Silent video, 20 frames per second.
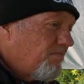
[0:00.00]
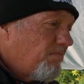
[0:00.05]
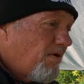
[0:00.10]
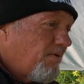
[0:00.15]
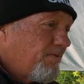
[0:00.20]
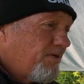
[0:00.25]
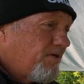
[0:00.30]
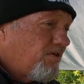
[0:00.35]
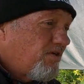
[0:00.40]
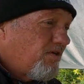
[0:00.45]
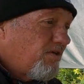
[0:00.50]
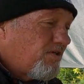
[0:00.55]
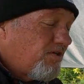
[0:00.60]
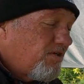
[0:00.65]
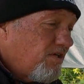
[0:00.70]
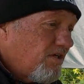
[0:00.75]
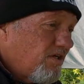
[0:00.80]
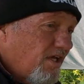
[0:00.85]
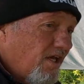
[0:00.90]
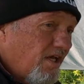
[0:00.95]
Probably
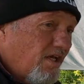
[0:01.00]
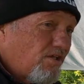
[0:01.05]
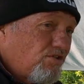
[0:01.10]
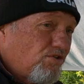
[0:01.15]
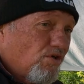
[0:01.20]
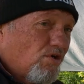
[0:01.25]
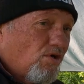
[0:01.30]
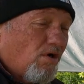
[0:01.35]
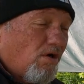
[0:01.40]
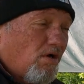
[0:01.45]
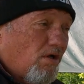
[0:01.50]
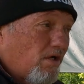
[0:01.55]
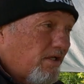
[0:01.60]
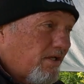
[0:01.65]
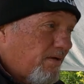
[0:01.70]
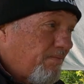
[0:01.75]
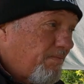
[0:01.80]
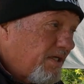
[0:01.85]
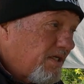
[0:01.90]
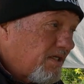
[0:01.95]
didn't get too
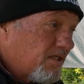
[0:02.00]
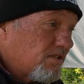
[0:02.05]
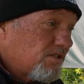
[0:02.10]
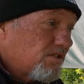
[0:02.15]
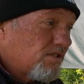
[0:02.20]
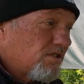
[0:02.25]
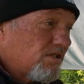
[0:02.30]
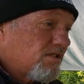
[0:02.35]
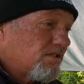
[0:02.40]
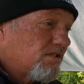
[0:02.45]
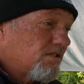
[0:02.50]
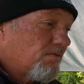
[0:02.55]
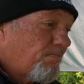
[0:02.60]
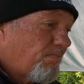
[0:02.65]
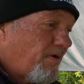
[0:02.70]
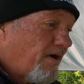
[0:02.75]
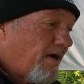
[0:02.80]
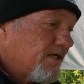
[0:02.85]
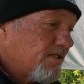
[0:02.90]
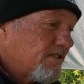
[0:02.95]
cold. I mean, it's
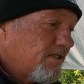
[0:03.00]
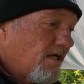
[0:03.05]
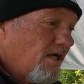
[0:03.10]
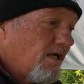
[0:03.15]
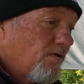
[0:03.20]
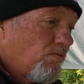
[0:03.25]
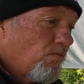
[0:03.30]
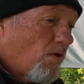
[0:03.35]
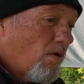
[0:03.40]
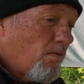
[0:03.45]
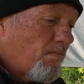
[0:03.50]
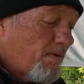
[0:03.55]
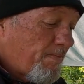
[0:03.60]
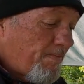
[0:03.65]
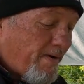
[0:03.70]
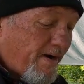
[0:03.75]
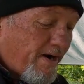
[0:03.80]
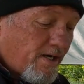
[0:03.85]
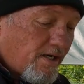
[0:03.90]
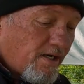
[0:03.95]
surprisingly warm
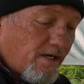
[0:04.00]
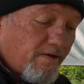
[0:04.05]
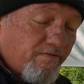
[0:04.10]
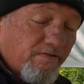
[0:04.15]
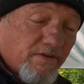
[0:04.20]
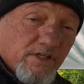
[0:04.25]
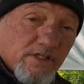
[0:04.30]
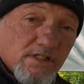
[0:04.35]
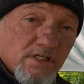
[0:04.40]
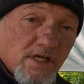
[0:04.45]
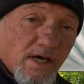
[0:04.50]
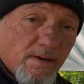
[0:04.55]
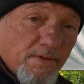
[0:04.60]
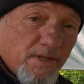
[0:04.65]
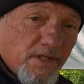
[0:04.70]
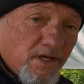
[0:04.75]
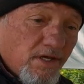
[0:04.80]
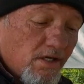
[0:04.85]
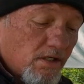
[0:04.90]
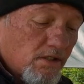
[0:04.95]
apparently for this time
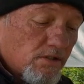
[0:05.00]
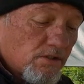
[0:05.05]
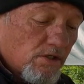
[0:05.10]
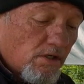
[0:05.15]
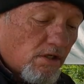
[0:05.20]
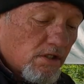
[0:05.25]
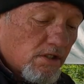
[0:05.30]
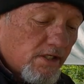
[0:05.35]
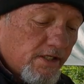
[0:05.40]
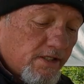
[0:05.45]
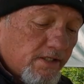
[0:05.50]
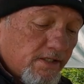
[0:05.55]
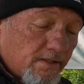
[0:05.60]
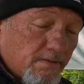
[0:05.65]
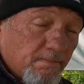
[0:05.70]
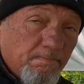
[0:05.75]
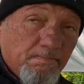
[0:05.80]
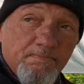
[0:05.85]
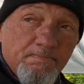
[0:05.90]
of the year in Scotland.